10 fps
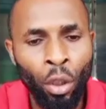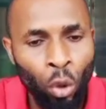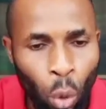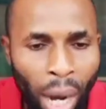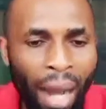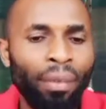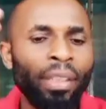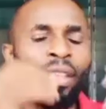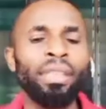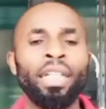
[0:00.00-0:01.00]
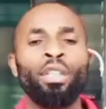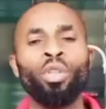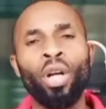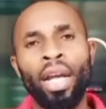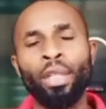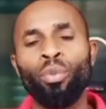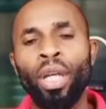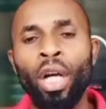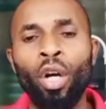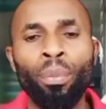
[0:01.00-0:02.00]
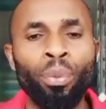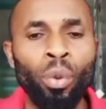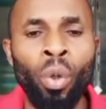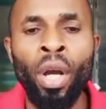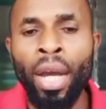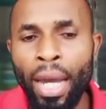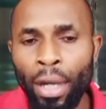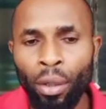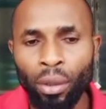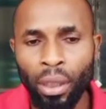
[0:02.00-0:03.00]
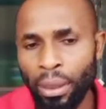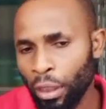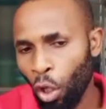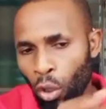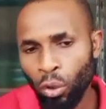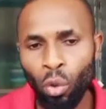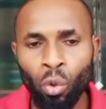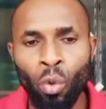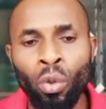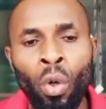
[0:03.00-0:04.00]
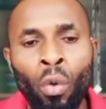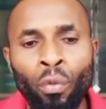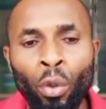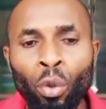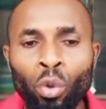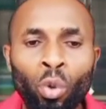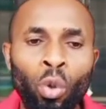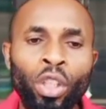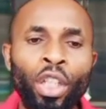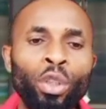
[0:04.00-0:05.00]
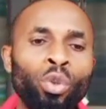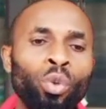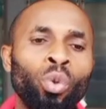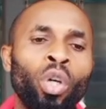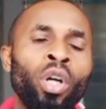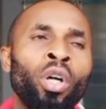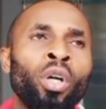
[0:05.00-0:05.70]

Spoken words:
So having this in your head will help you a lot. It is also good for you to look into